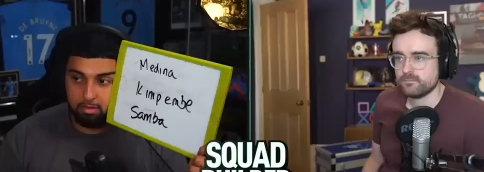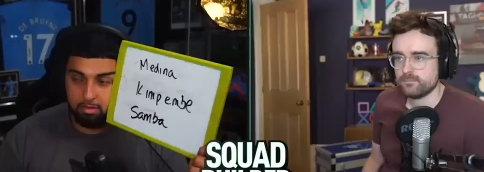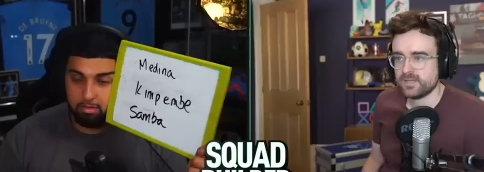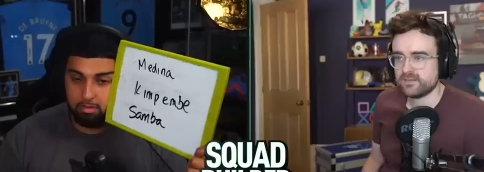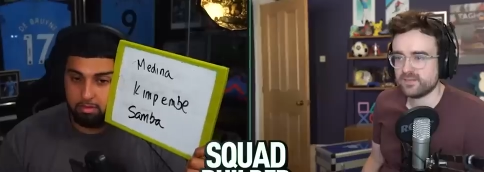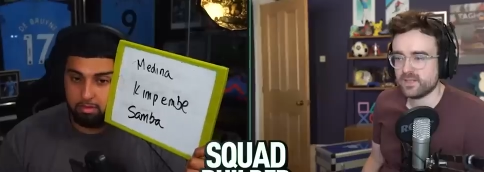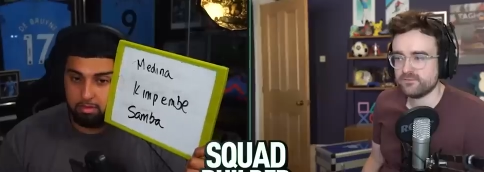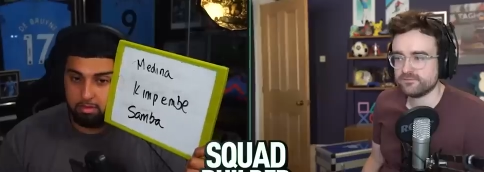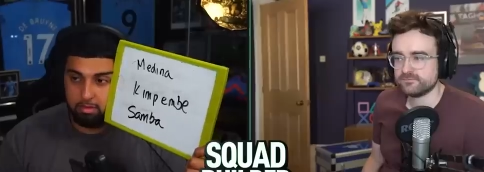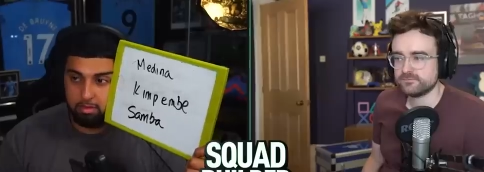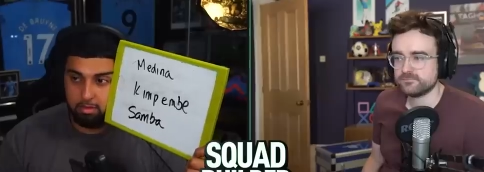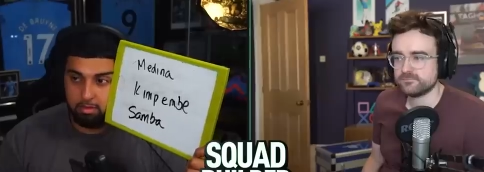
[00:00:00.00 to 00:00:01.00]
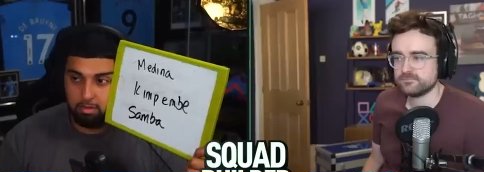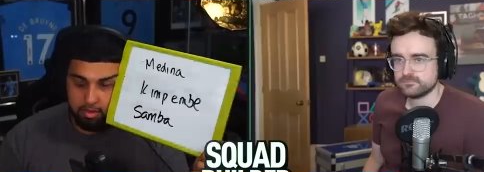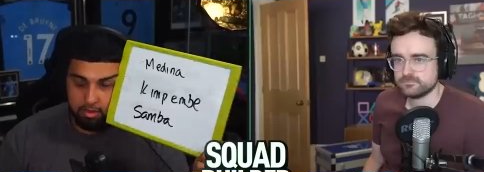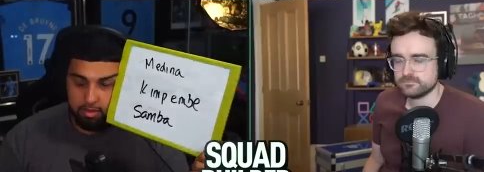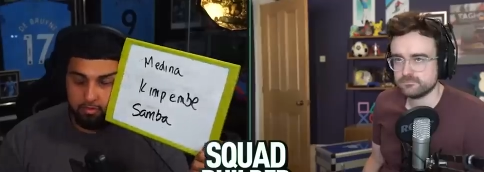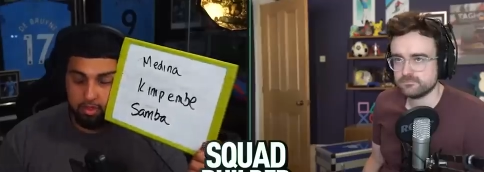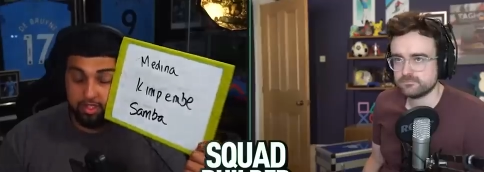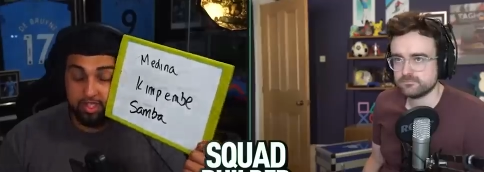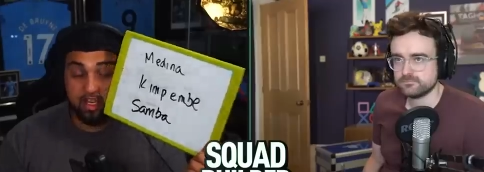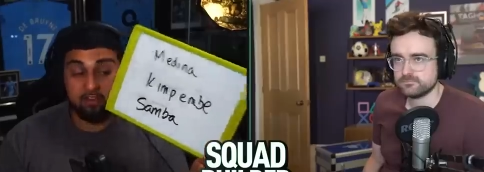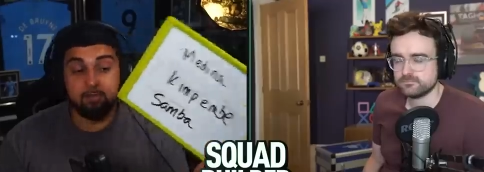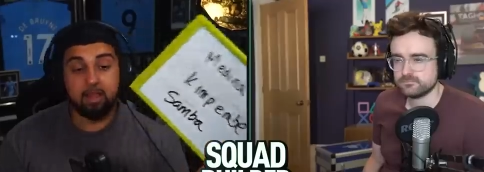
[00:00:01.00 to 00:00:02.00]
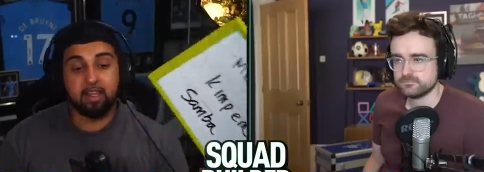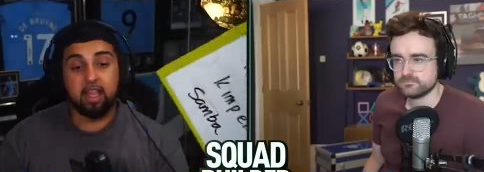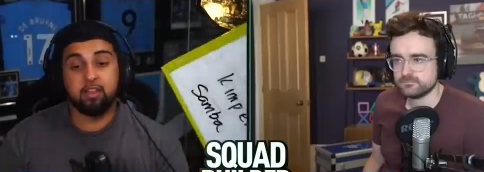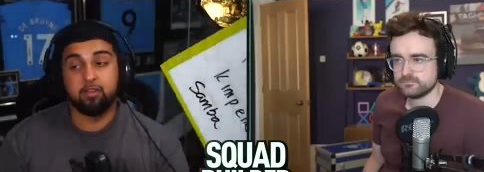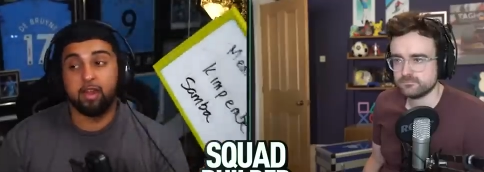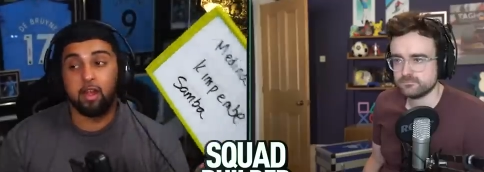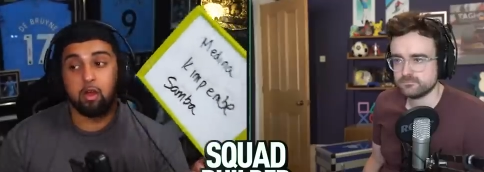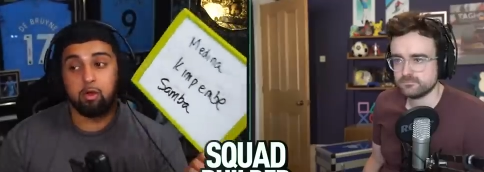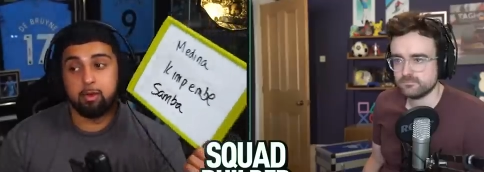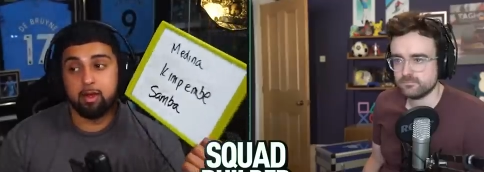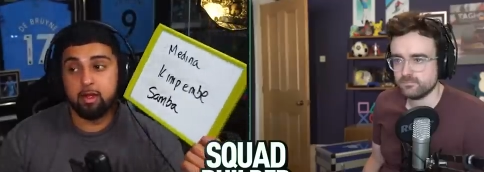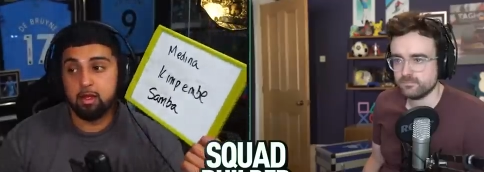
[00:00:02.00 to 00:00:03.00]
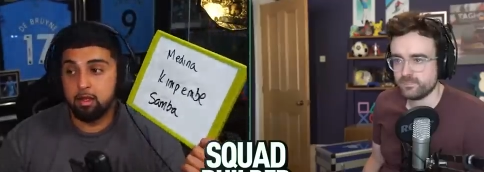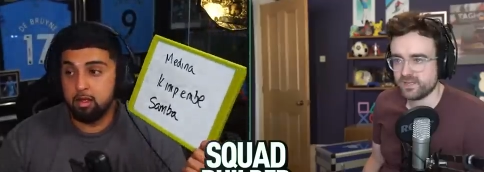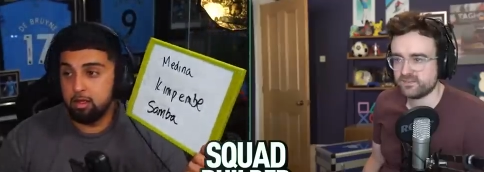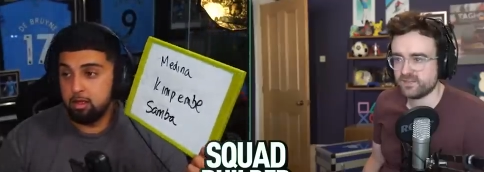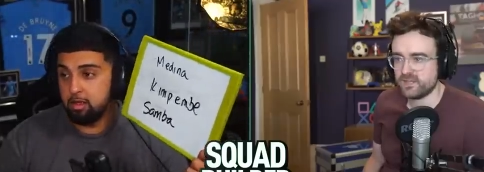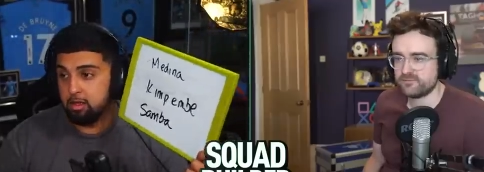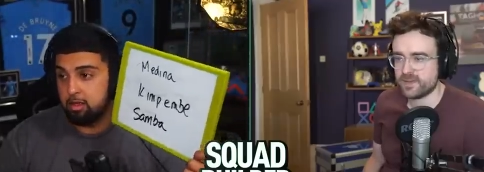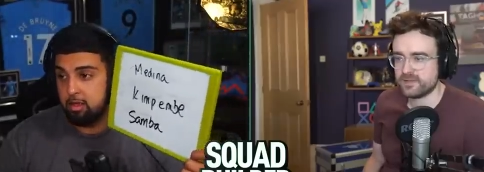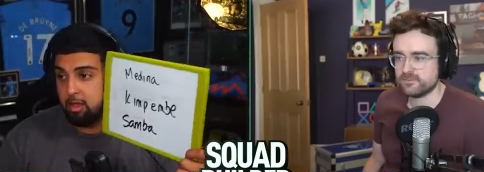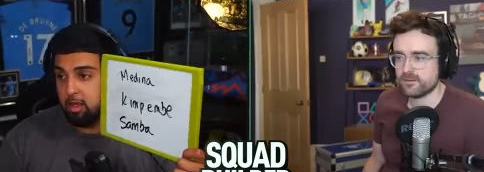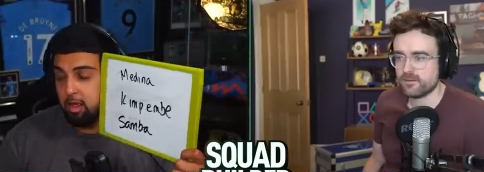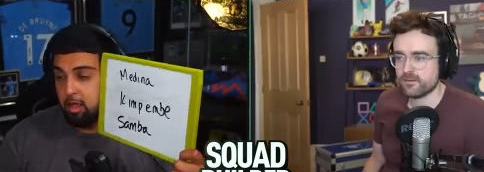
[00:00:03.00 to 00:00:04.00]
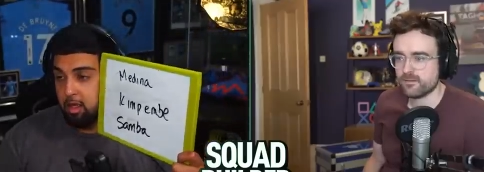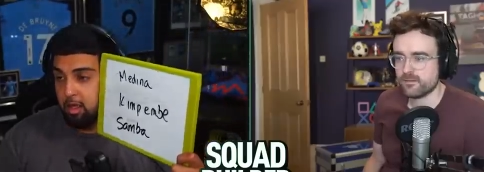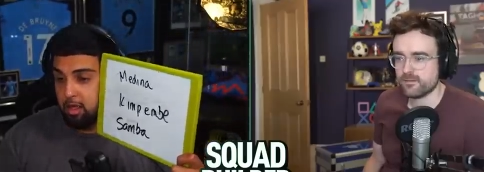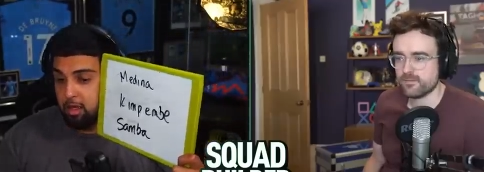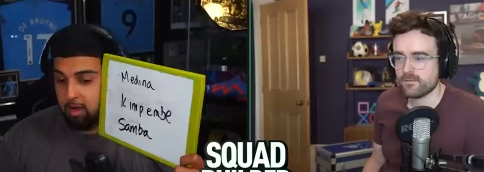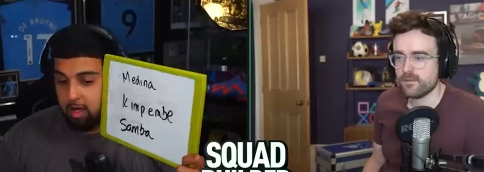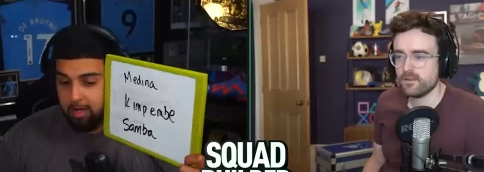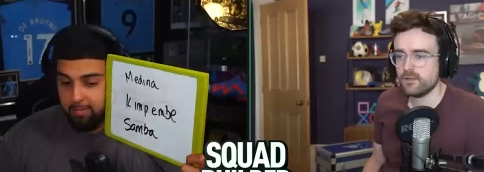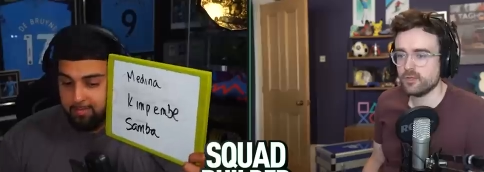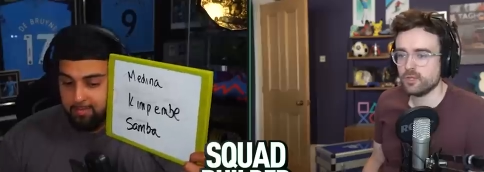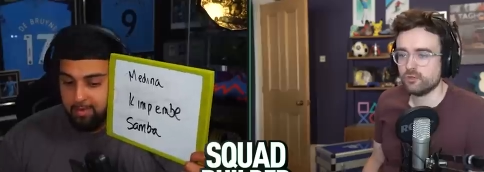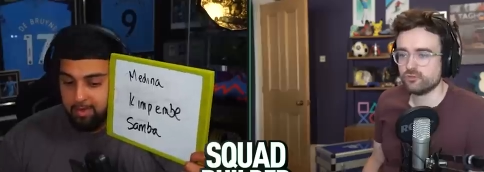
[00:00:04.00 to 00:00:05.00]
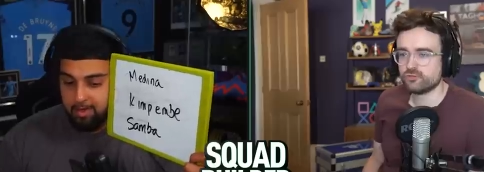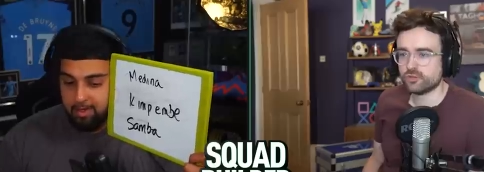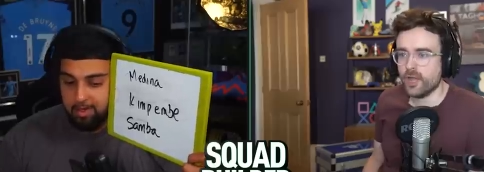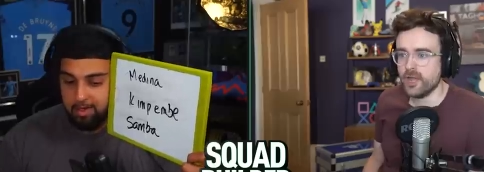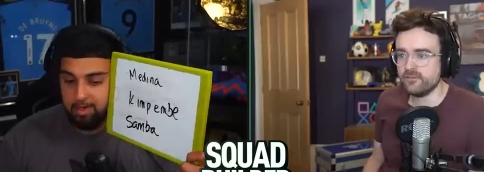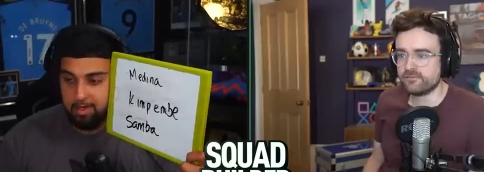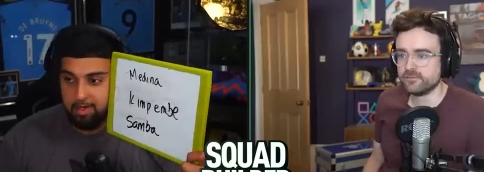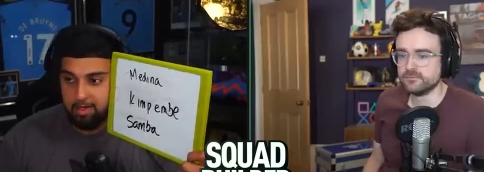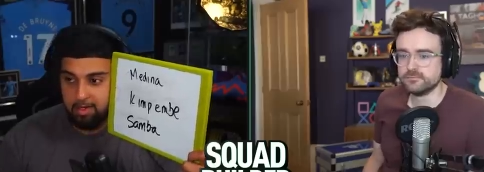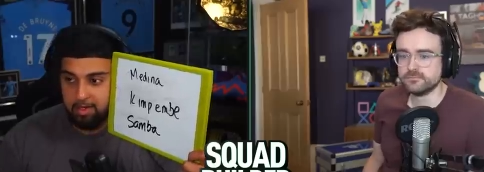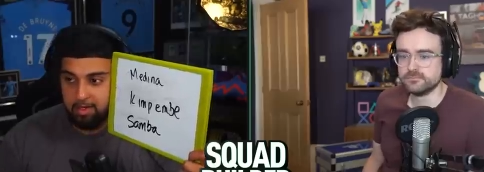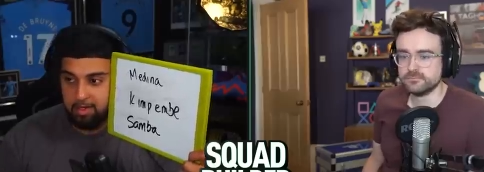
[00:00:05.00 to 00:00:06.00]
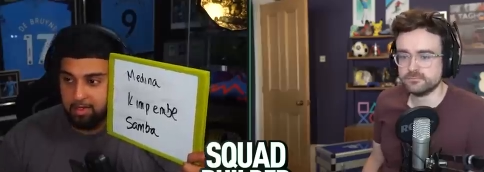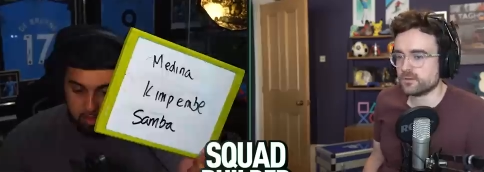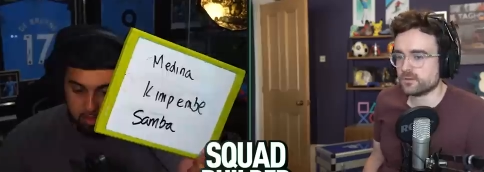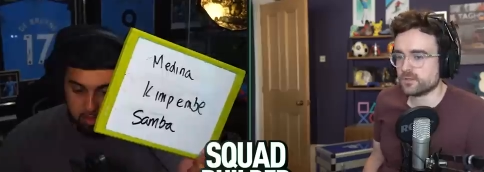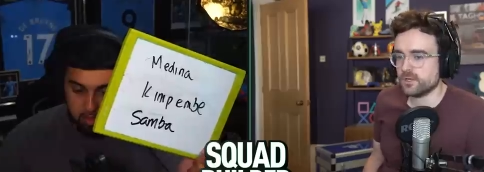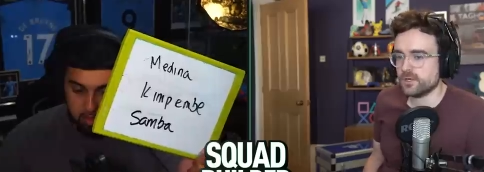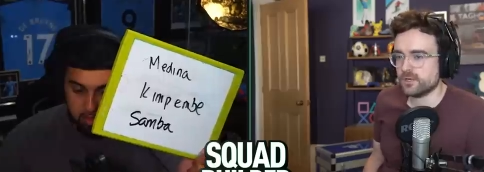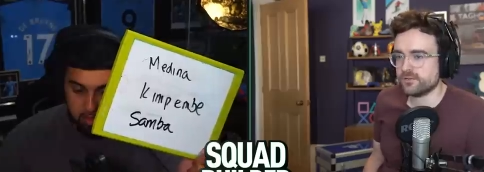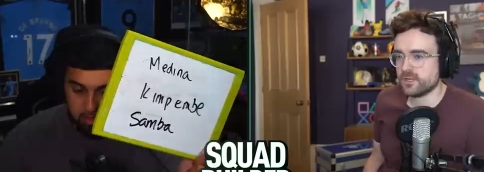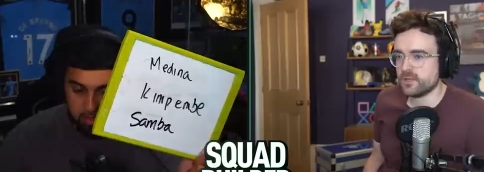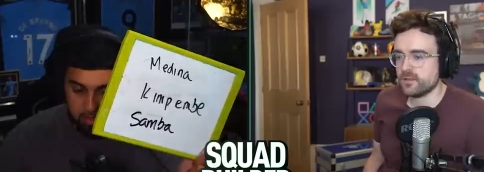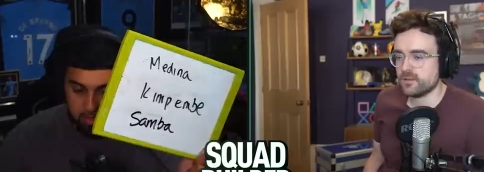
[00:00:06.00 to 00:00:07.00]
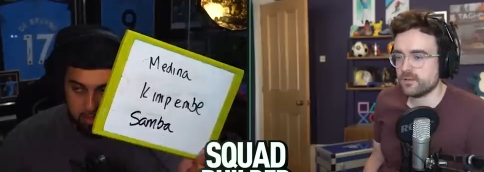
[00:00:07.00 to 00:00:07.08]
Speaker 1: Big Steve.
Speaker 2: You've got Steve Mandanda in goal, mate.
Speaker 1: Big Steve, mate.
Speaker 2: All right.
Speaker 1: Steve! Konate.